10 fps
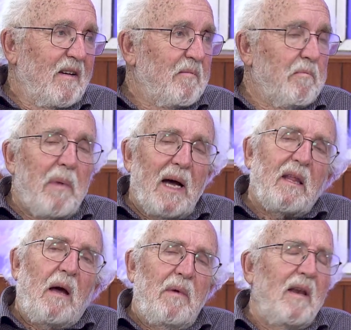
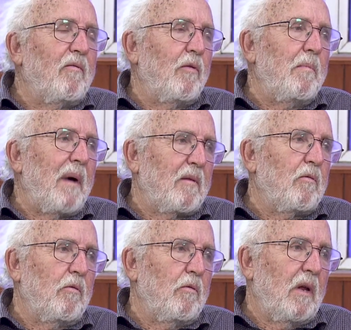but I believe we must
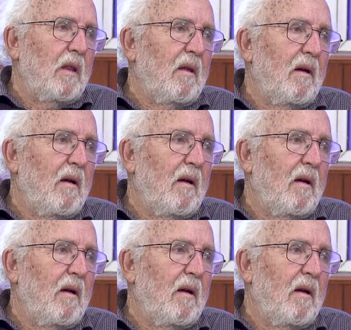do it.